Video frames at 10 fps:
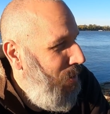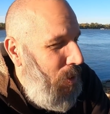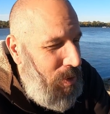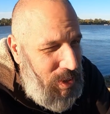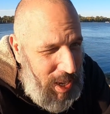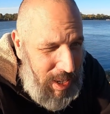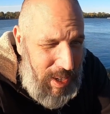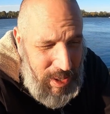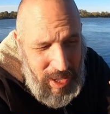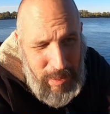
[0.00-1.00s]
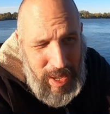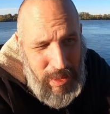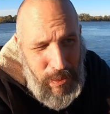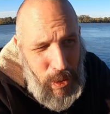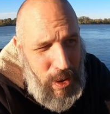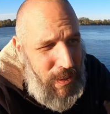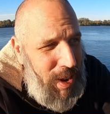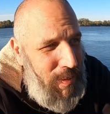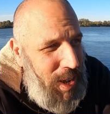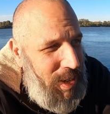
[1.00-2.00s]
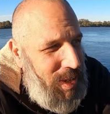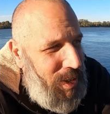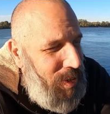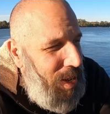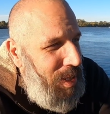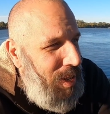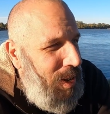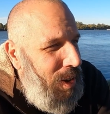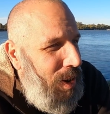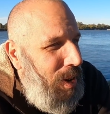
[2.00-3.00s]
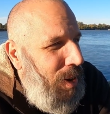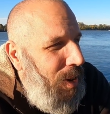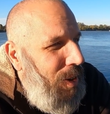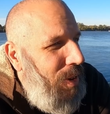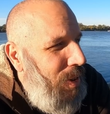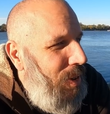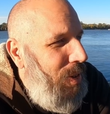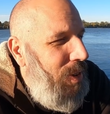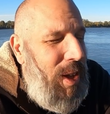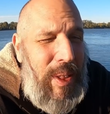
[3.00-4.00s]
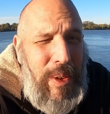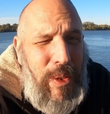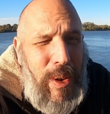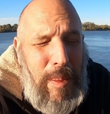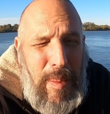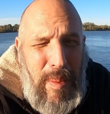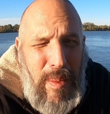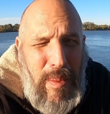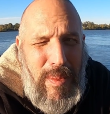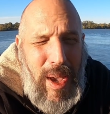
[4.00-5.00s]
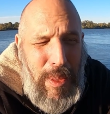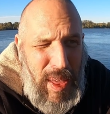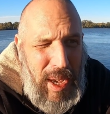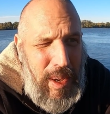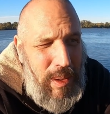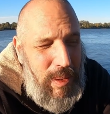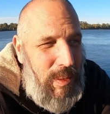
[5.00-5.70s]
Even though it's technically I'm getting 4 or 5 days outside the car on the trip, I think.